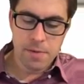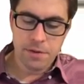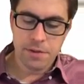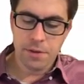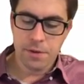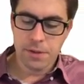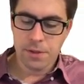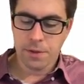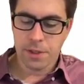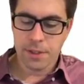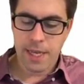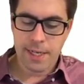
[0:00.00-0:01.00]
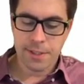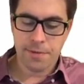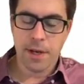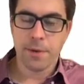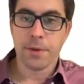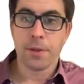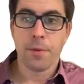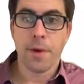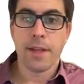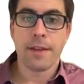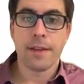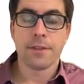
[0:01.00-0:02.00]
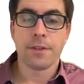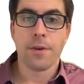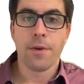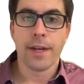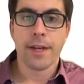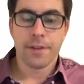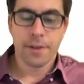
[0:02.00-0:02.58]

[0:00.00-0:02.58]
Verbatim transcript: of students who are satisfied with the way things are going at their